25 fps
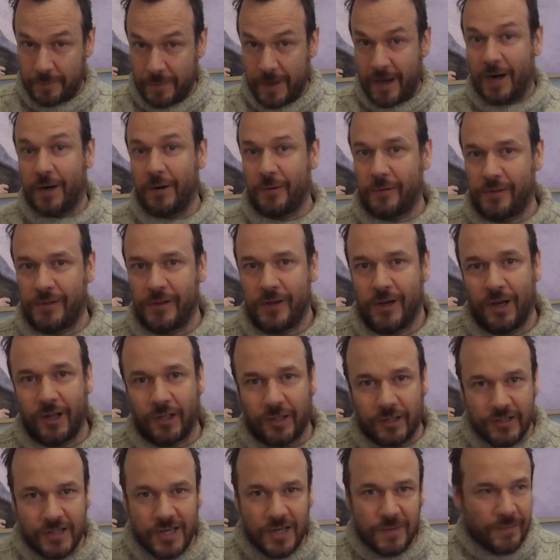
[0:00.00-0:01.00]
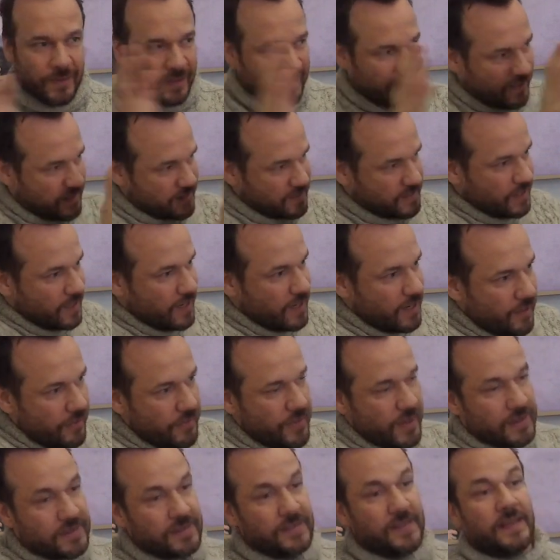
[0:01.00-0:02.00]
paratheology because
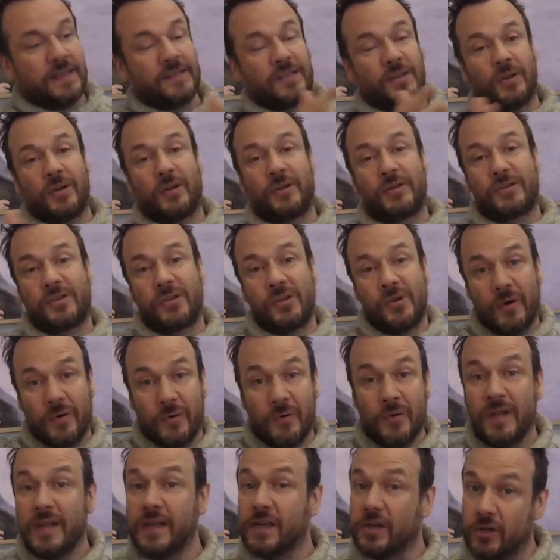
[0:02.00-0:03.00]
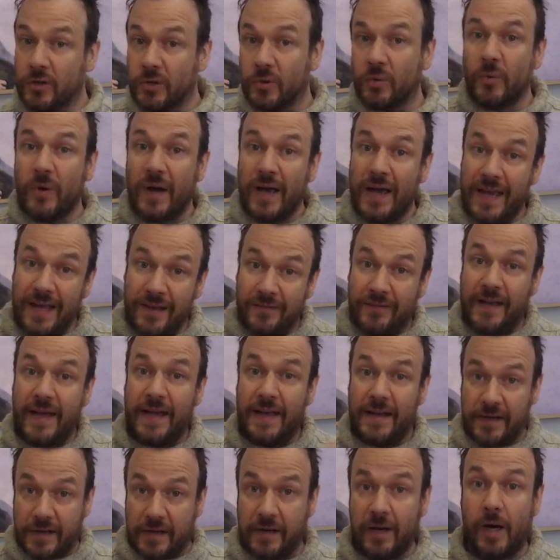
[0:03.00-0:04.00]
this is also a really good way of
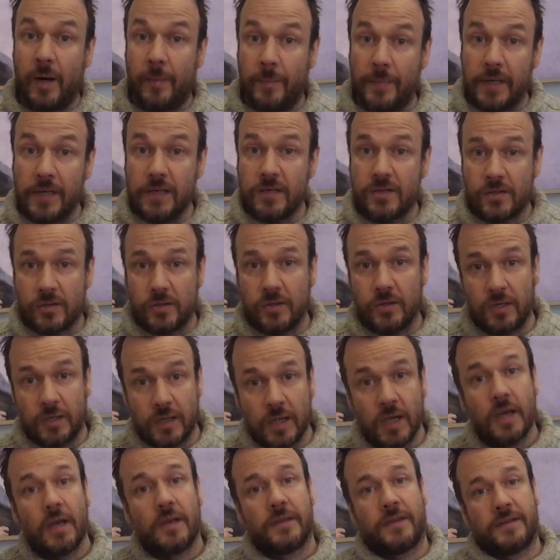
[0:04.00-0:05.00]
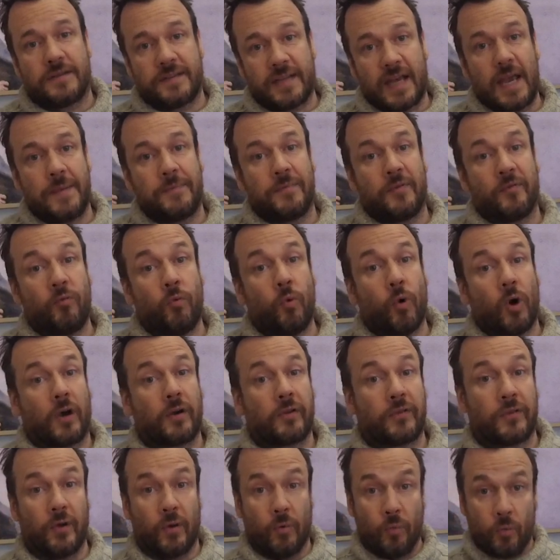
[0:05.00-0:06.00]
kind of coming to the type of
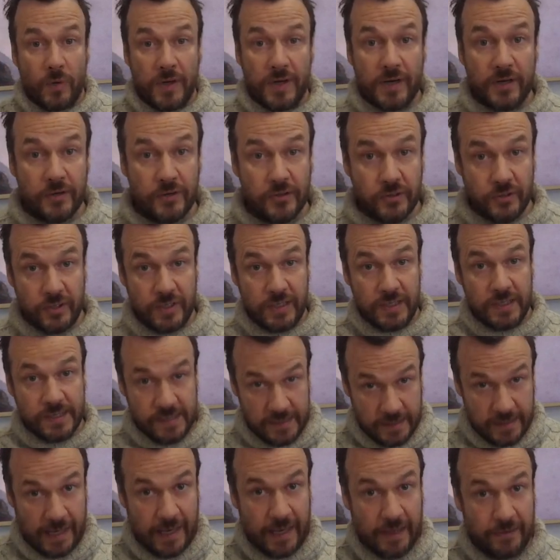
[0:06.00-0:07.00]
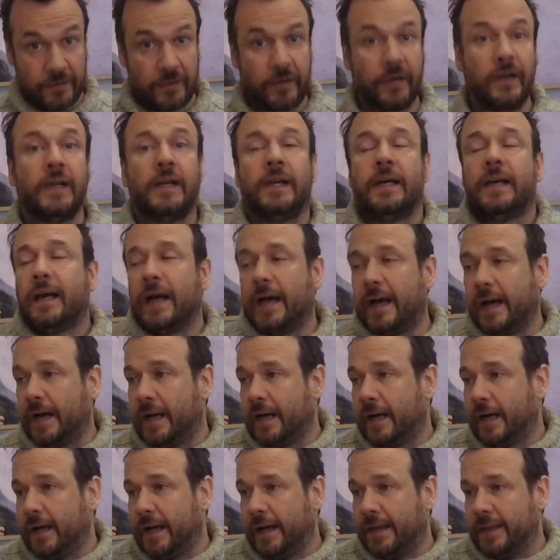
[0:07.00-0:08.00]
work that we're doing together
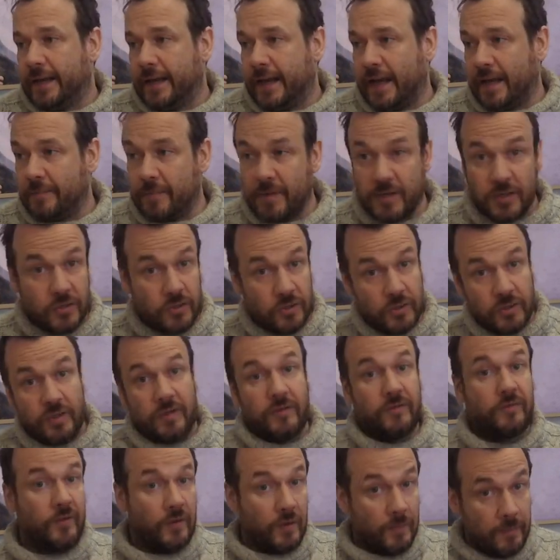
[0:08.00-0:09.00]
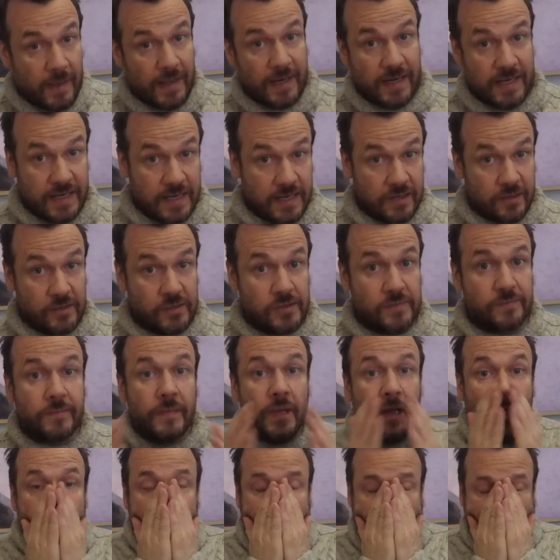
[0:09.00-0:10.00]
and that I've been doing for many years.
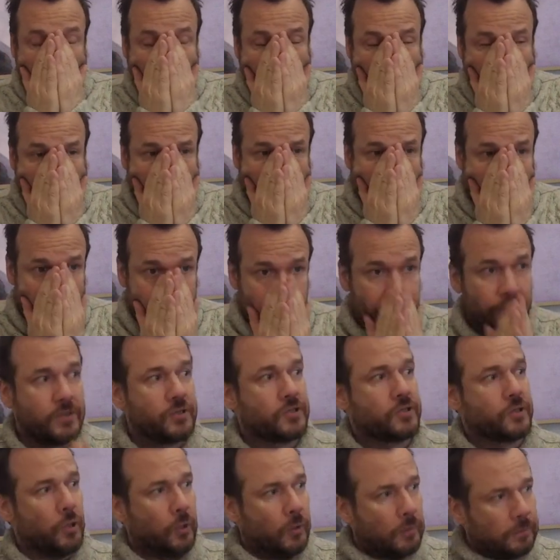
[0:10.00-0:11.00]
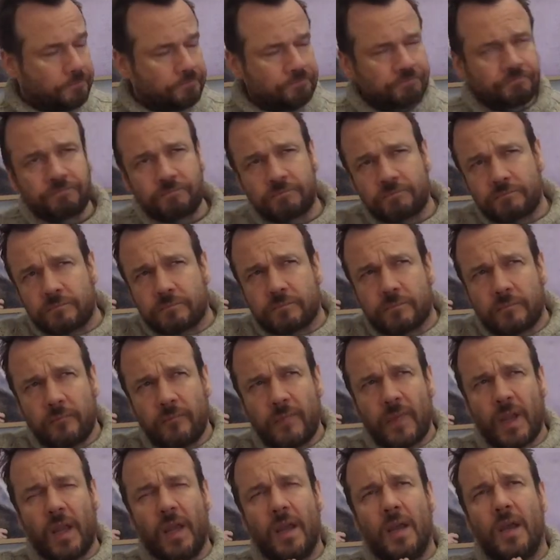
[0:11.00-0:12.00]
So
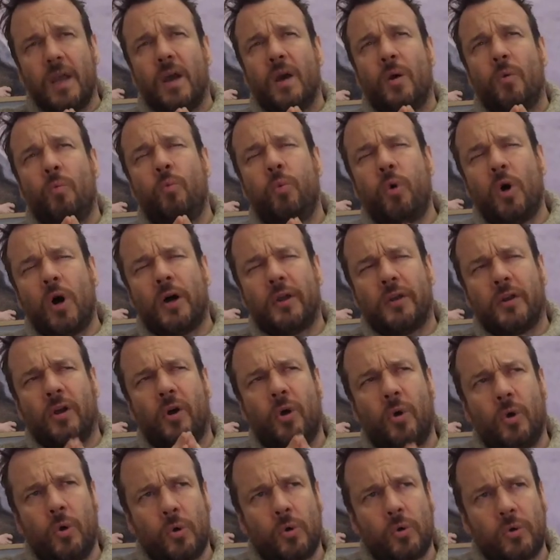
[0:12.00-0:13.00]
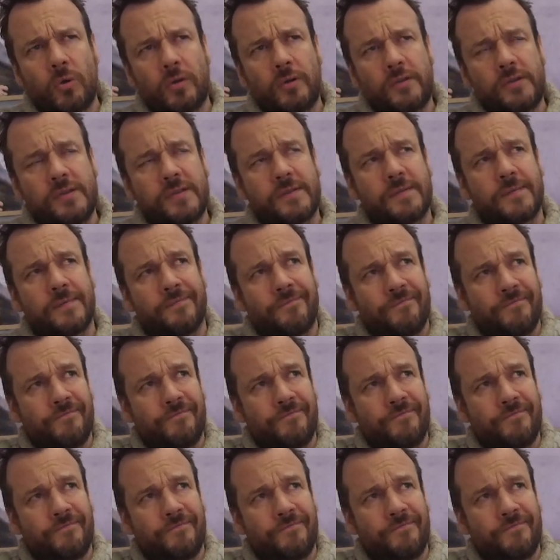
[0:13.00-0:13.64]
what holds